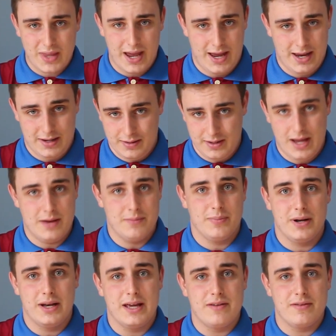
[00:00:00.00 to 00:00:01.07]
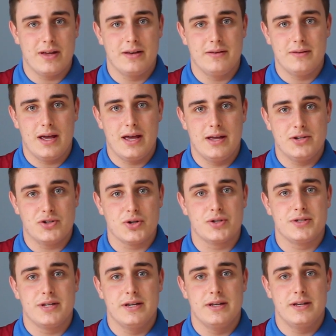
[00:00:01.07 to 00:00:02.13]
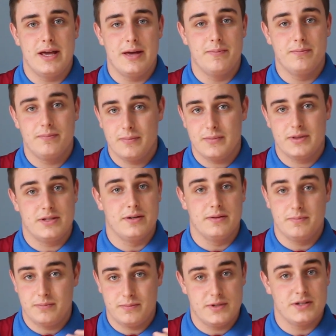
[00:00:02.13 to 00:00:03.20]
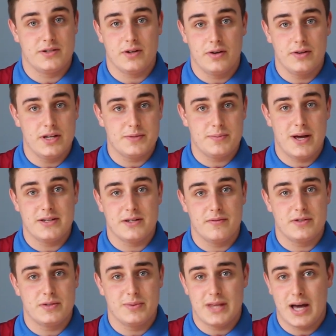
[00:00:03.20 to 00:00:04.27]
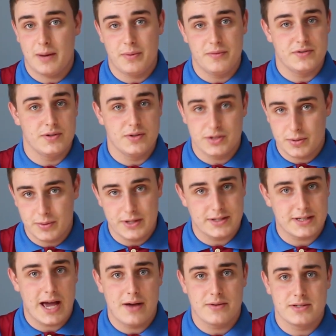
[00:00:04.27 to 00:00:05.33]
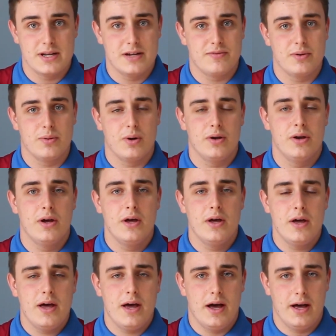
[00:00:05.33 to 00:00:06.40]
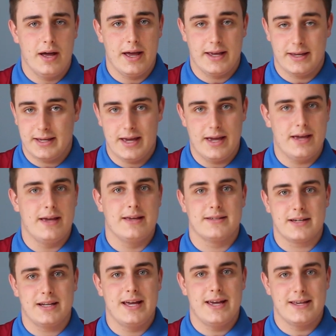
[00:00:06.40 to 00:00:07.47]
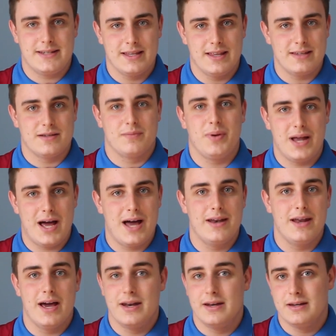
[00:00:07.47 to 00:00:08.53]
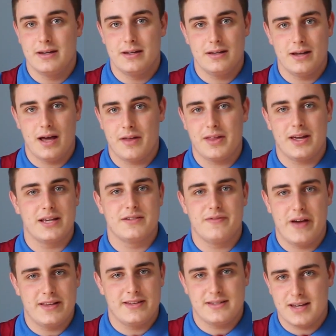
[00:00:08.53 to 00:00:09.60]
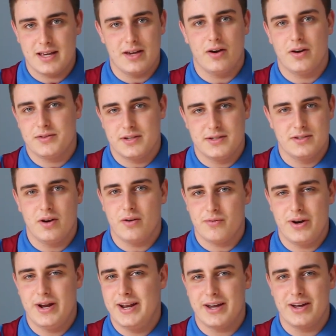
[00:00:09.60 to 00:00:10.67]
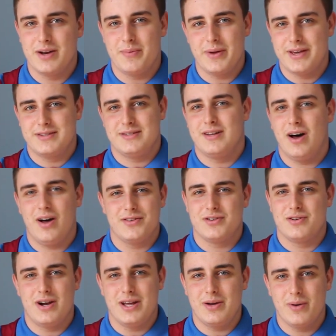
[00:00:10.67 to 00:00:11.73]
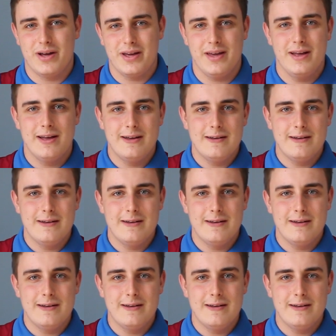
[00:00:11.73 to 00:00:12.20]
in trusting him to sign these players, obviously with the help of Suso and the scouts and everyone. It's clear to see there's a plan, and I think it's fair to say Jota's not really going to be a starter anyway.